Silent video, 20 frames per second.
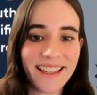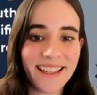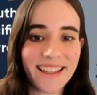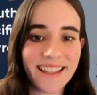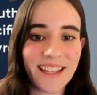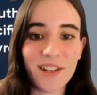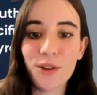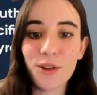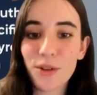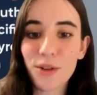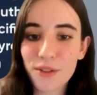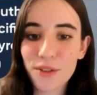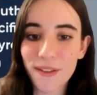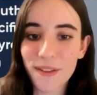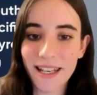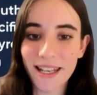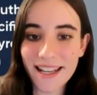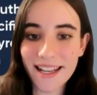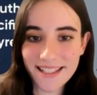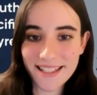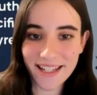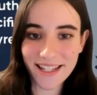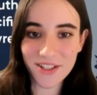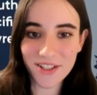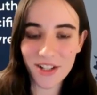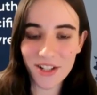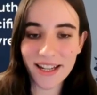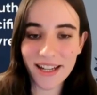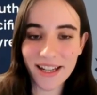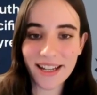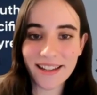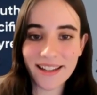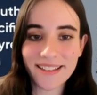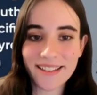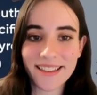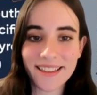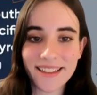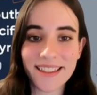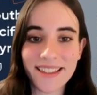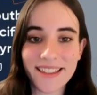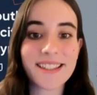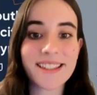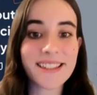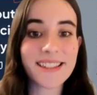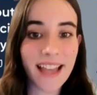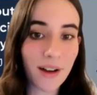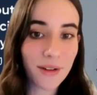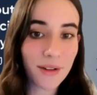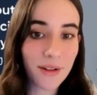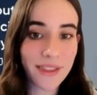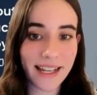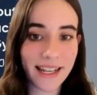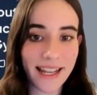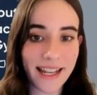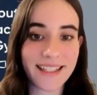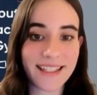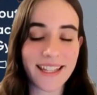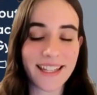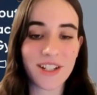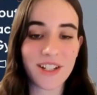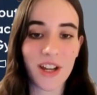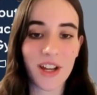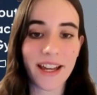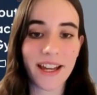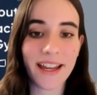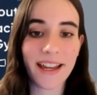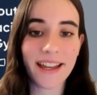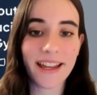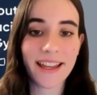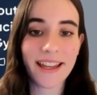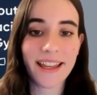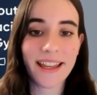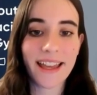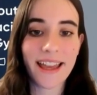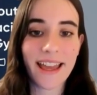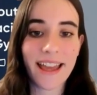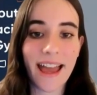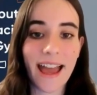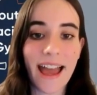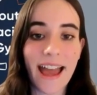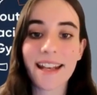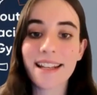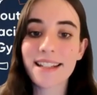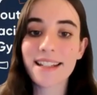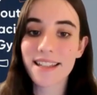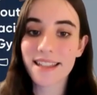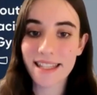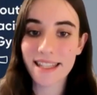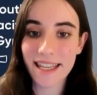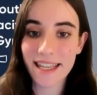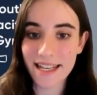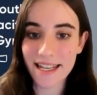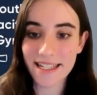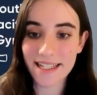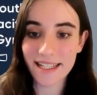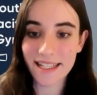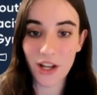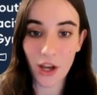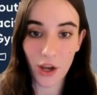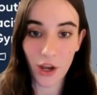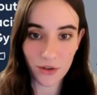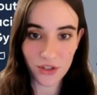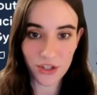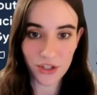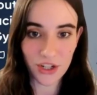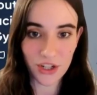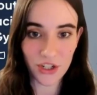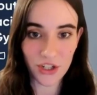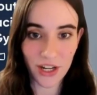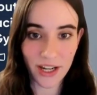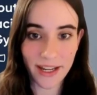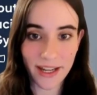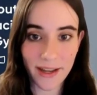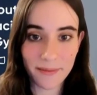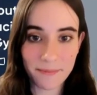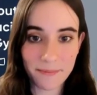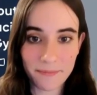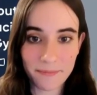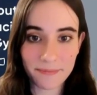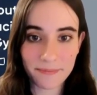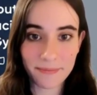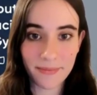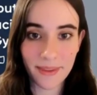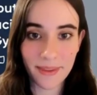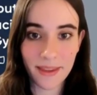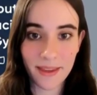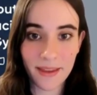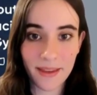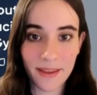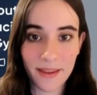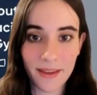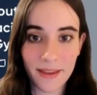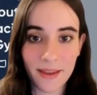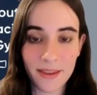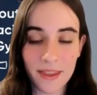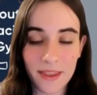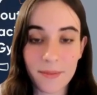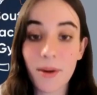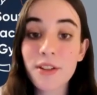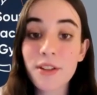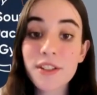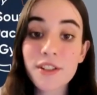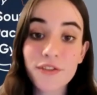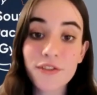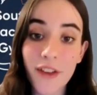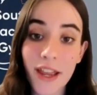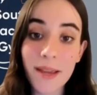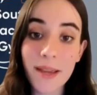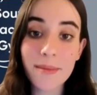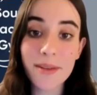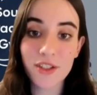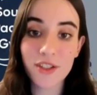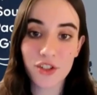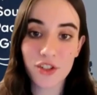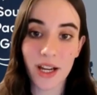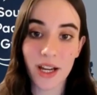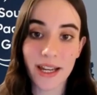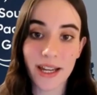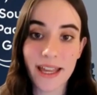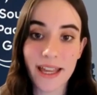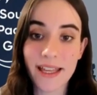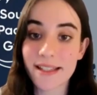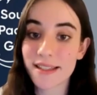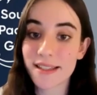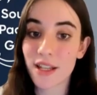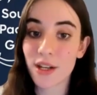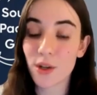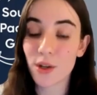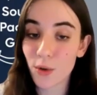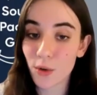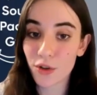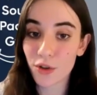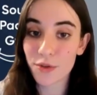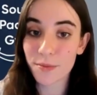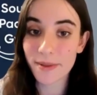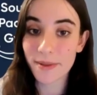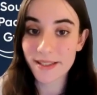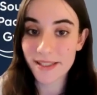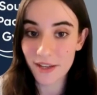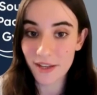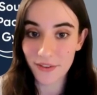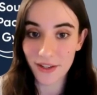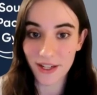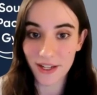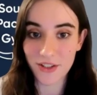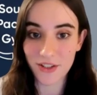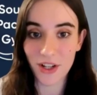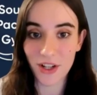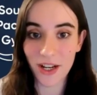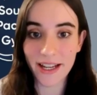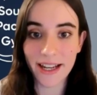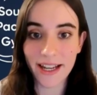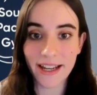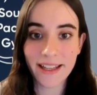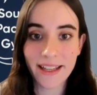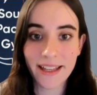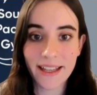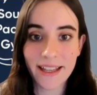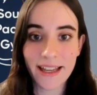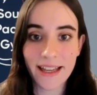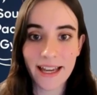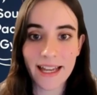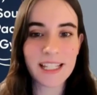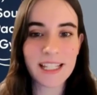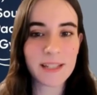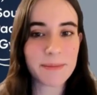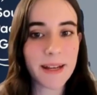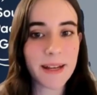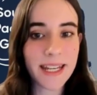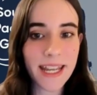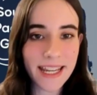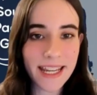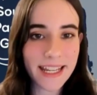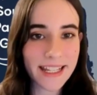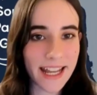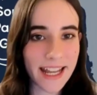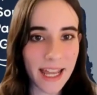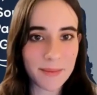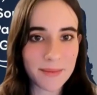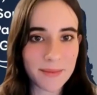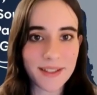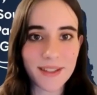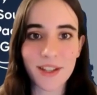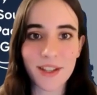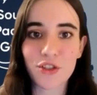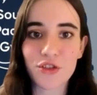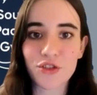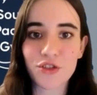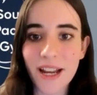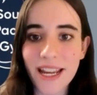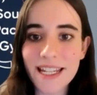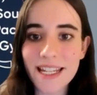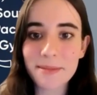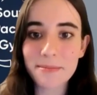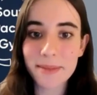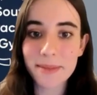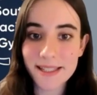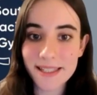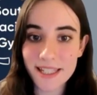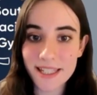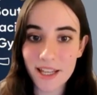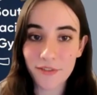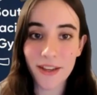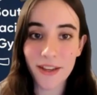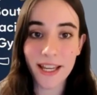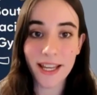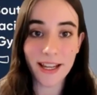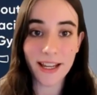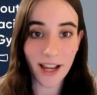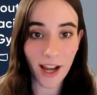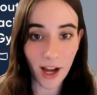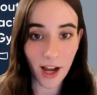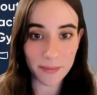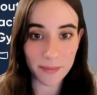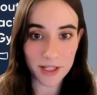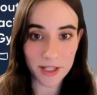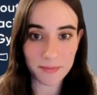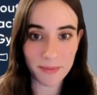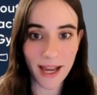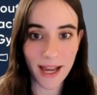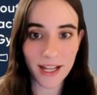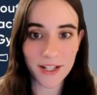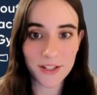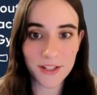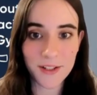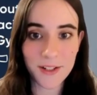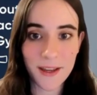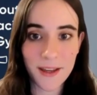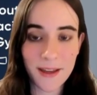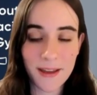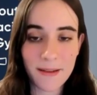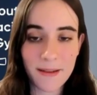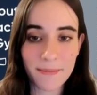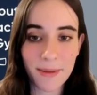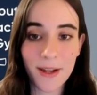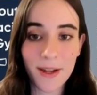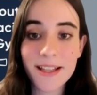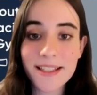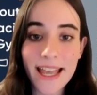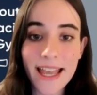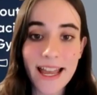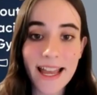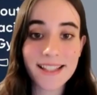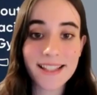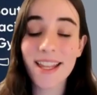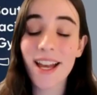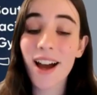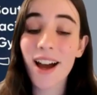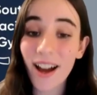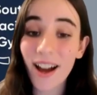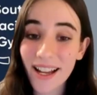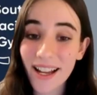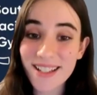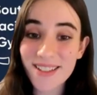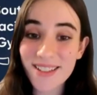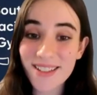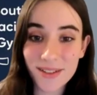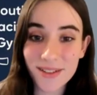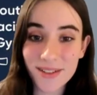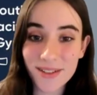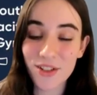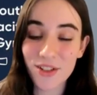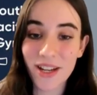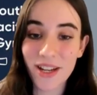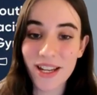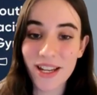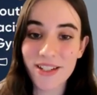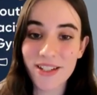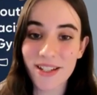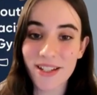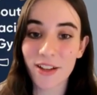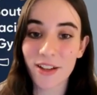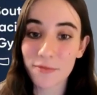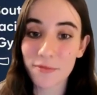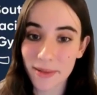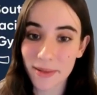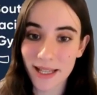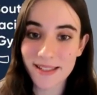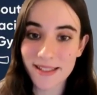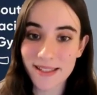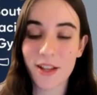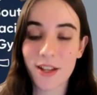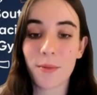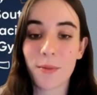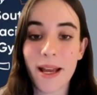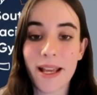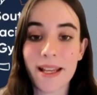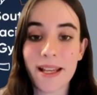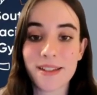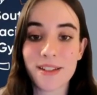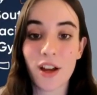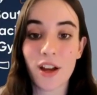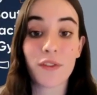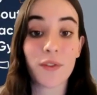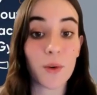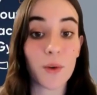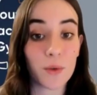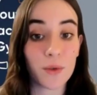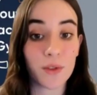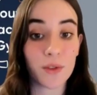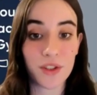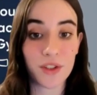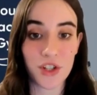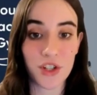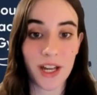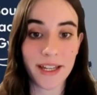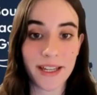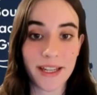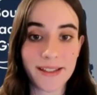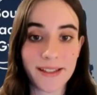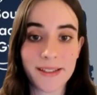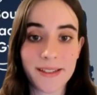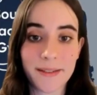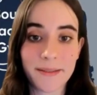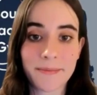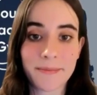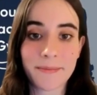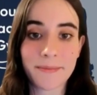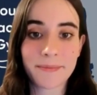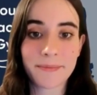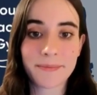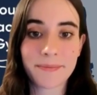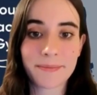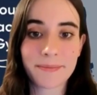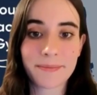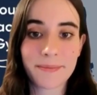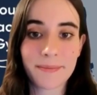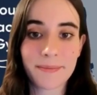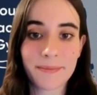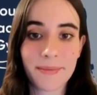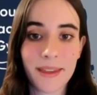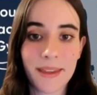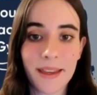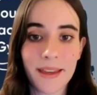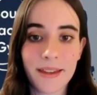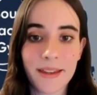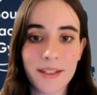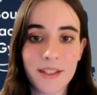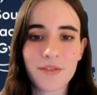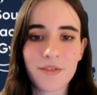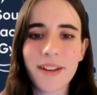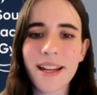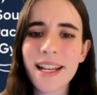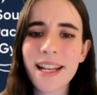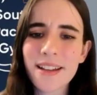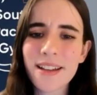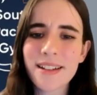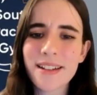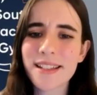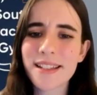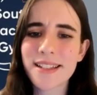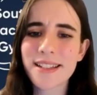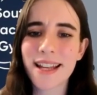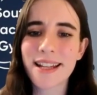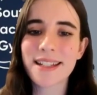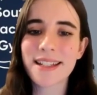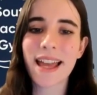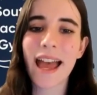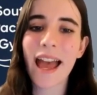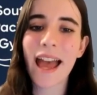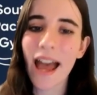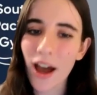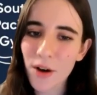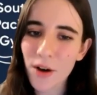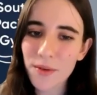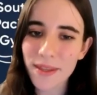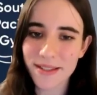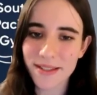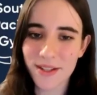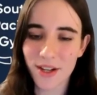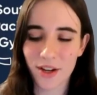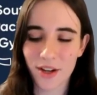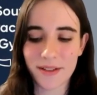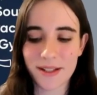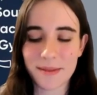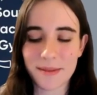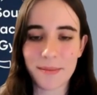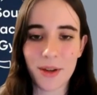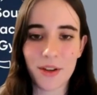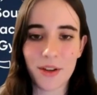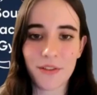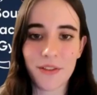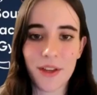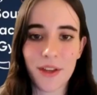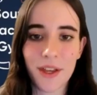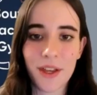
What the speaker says: the North Atlantic Gyre, the South Atlantic Gyre, and the Indian Ocean Gyre. The most famous gyre is the North Pacific Gyre, and it's been nicknamed the Great Pacific Garbage Patch because it has the highest concentration of plastic waste of all the gyres. To really understand how these currents move,